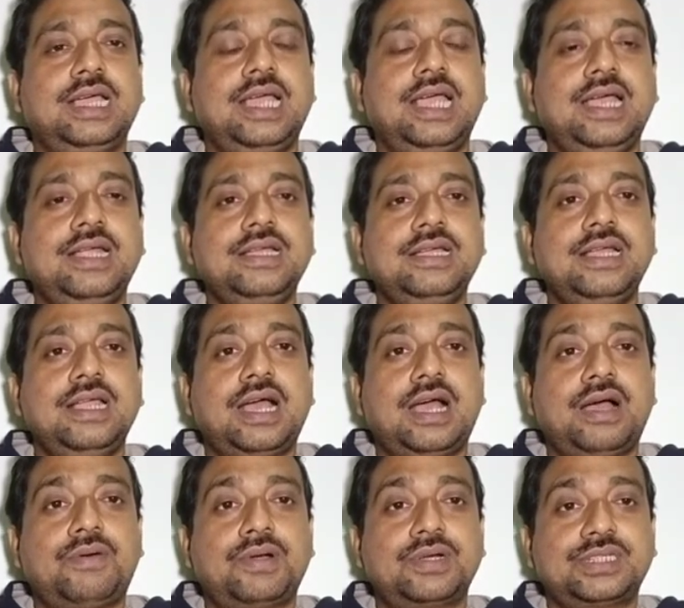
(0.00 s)
and
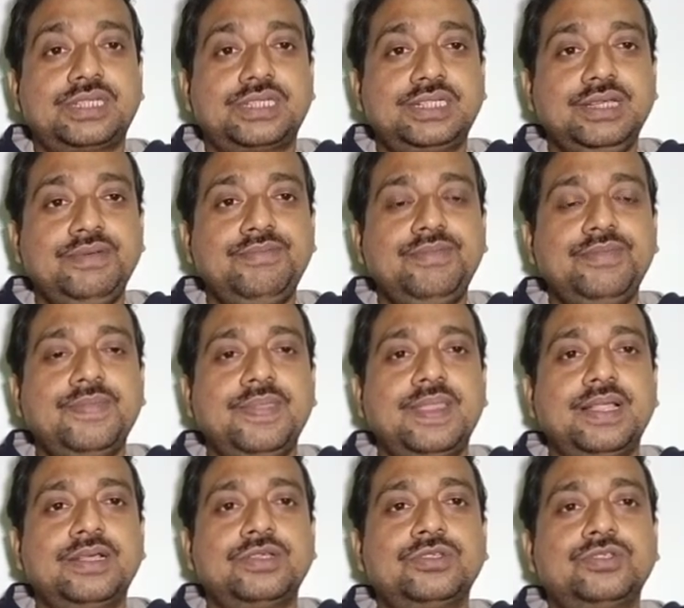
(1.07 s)
our stream
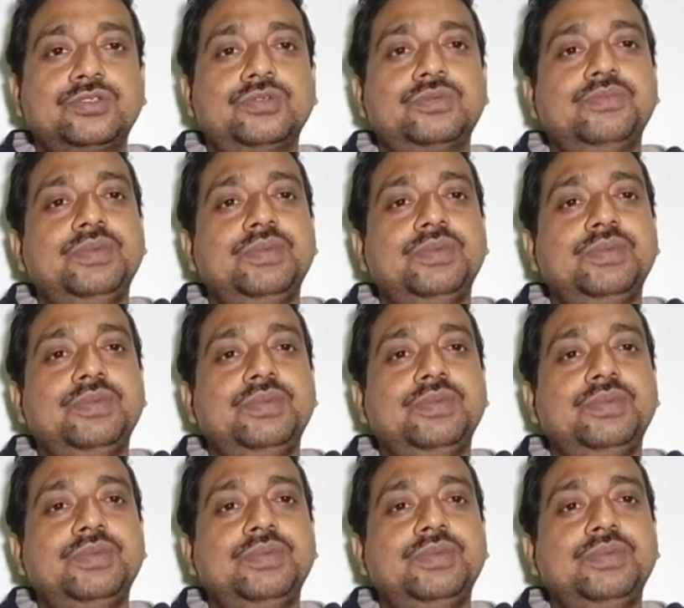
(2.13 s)
should